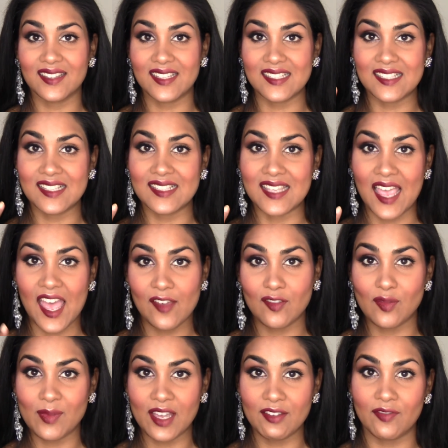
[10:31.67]
This is half
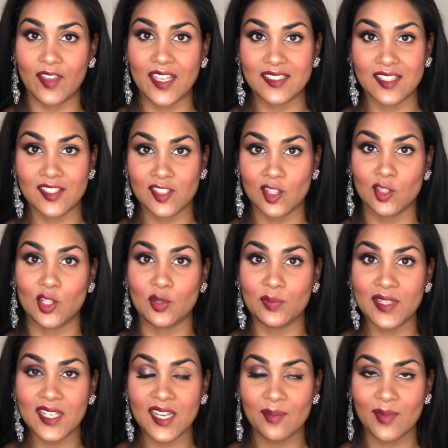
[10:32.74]
of my face in social
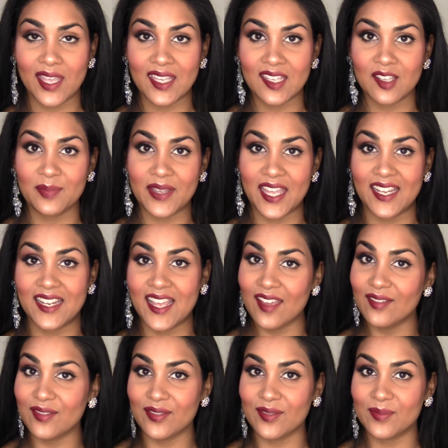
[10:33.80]
media makeup and
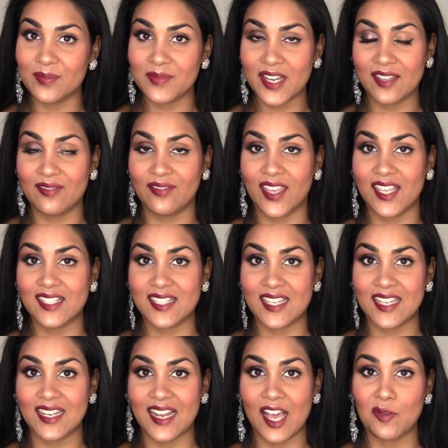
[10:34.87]
half of my face
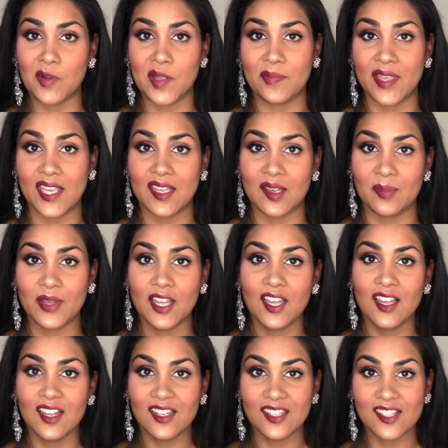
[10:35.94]
in how my makeup
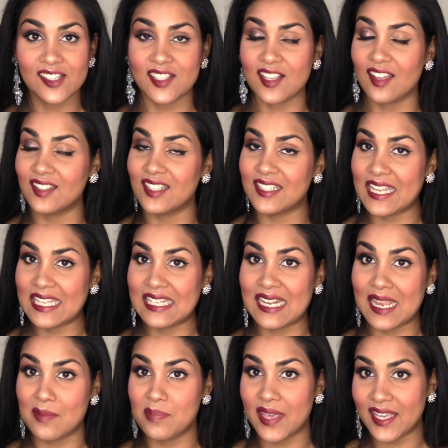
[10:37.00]
looks on a
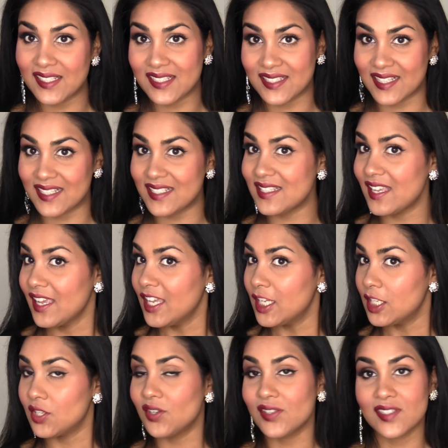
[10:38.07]
day-to-day basis.
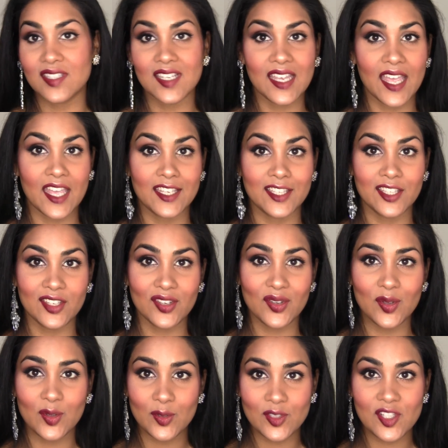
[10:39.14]
You can see a
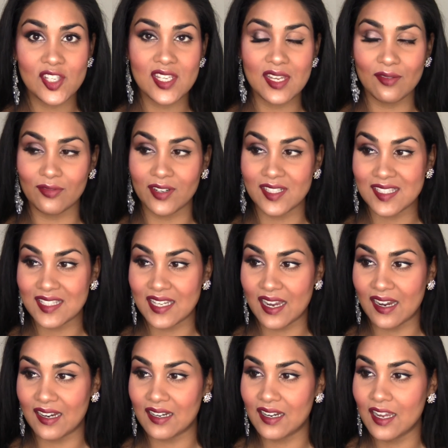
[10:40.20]
huge difference
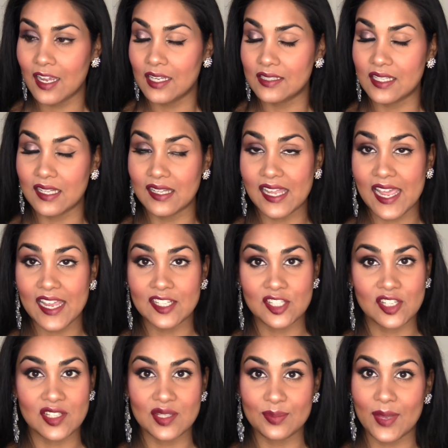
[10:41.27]
there. The
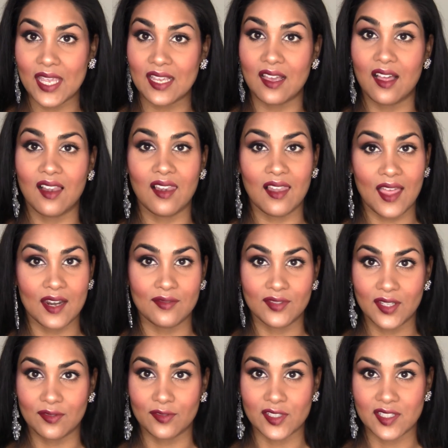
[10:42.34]
lashes make a lot of
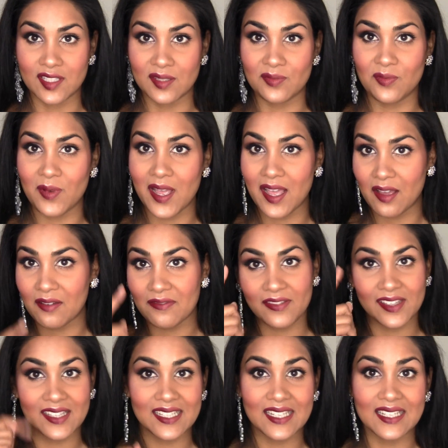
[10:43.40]
difference as well,
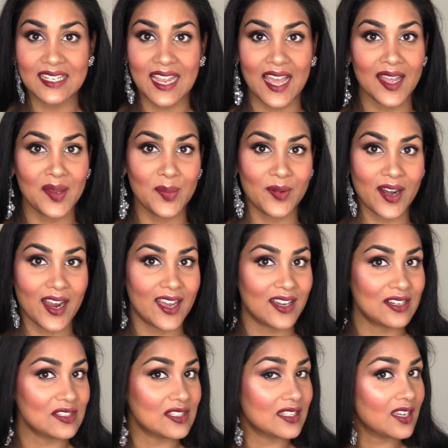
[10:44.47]
filling in the
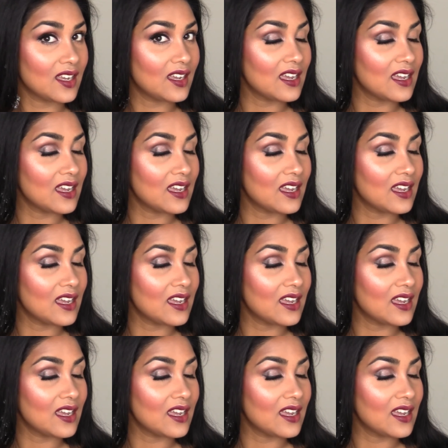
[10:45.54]
eyebrows.